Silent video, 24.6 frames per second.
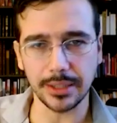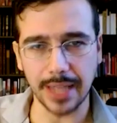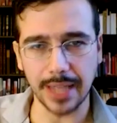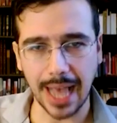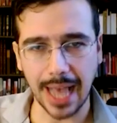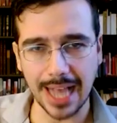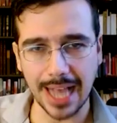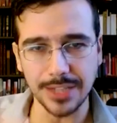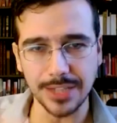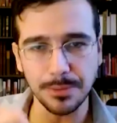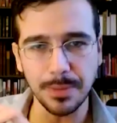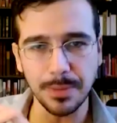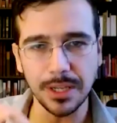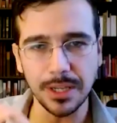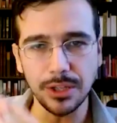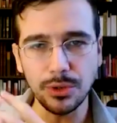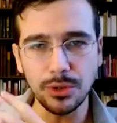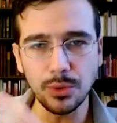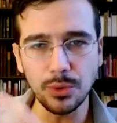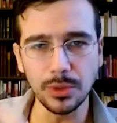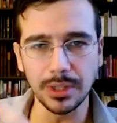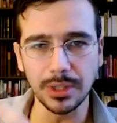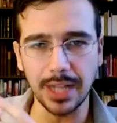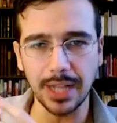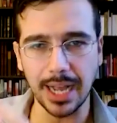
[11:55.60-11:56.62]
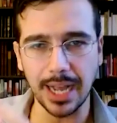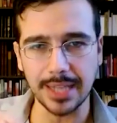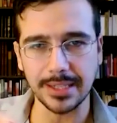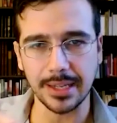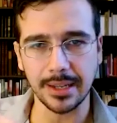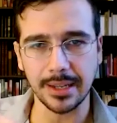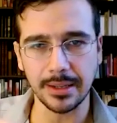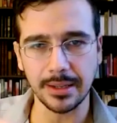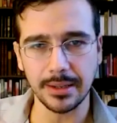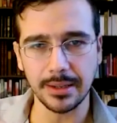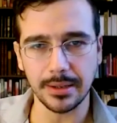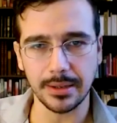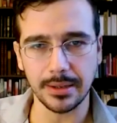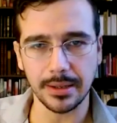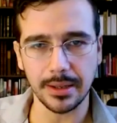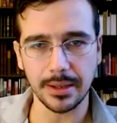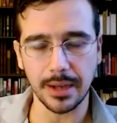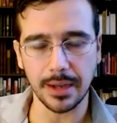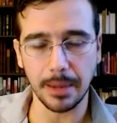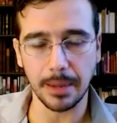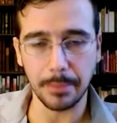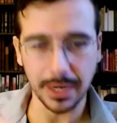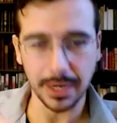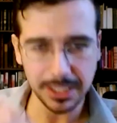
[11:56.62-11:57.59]
has been utilizing
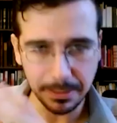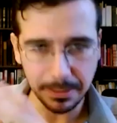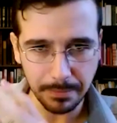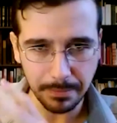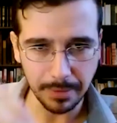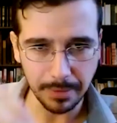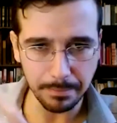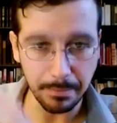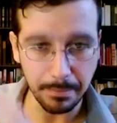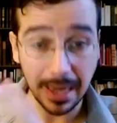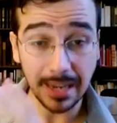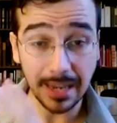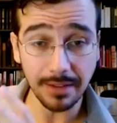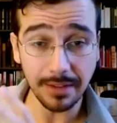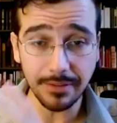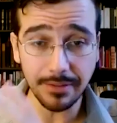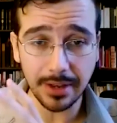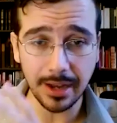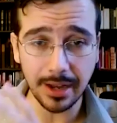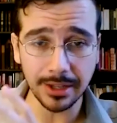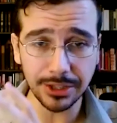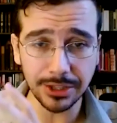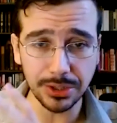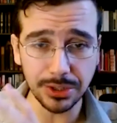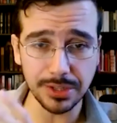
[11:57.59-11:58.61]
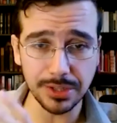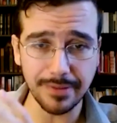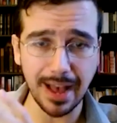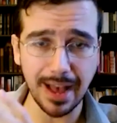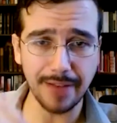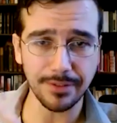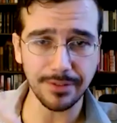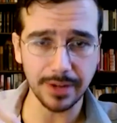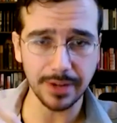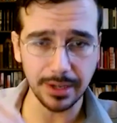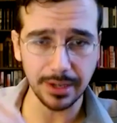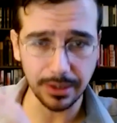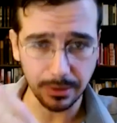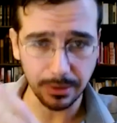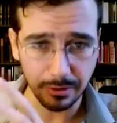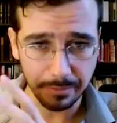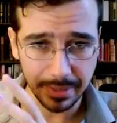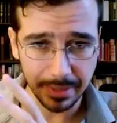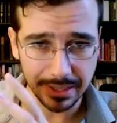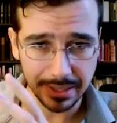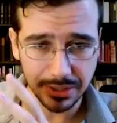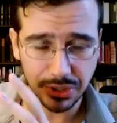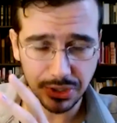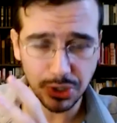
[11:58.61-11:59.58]
amongst many of the countries of Africa who
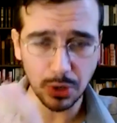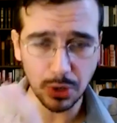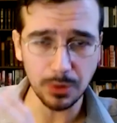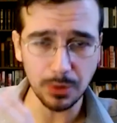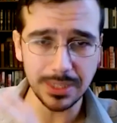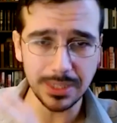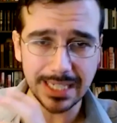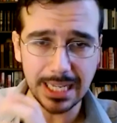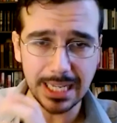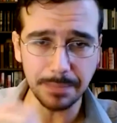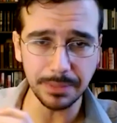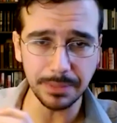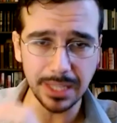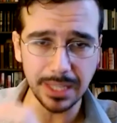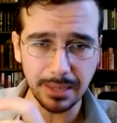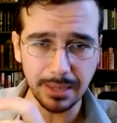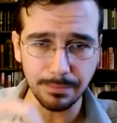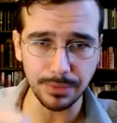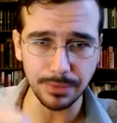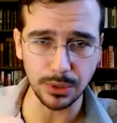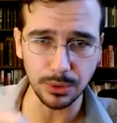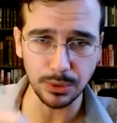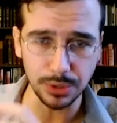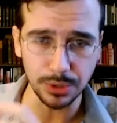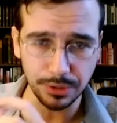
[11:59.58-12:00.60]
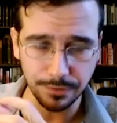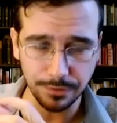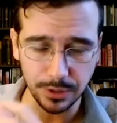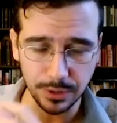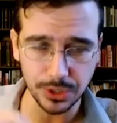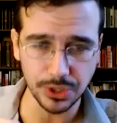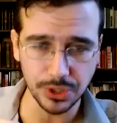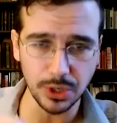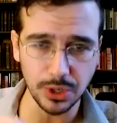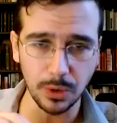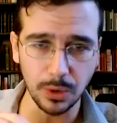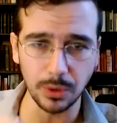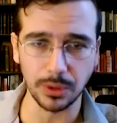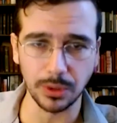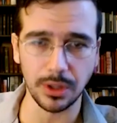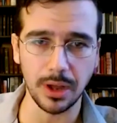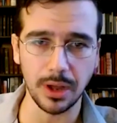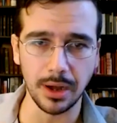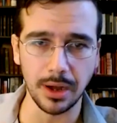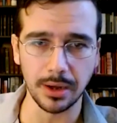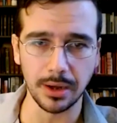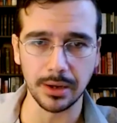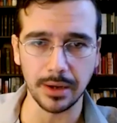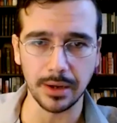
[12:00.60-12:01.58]
have been so deeply abused for so
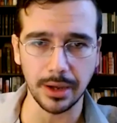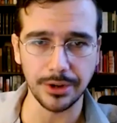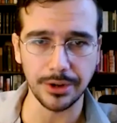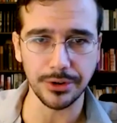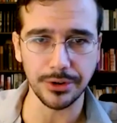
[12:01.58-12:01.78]
long under